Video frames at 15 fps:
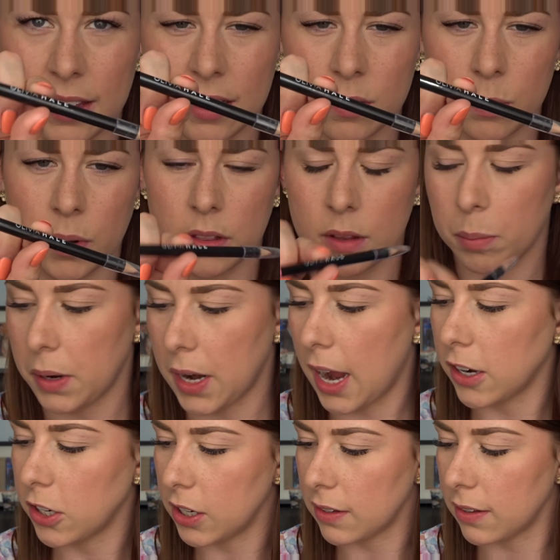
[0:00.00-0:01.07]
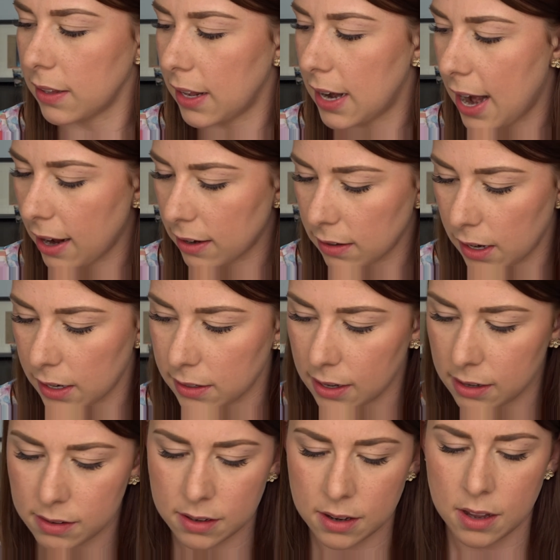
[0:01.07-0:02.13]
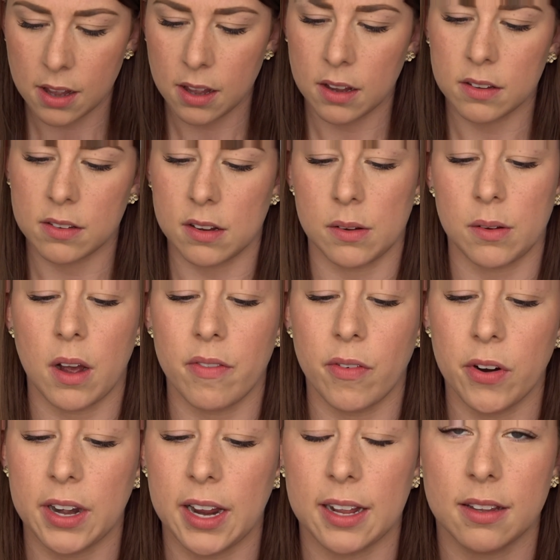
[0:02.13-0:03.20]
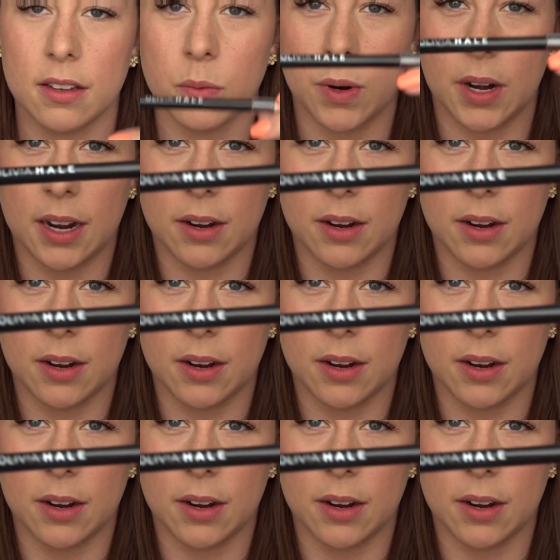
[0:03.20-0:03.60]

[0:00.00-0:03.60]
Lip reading: this one, the blush, is the next lightest. So I've already had this one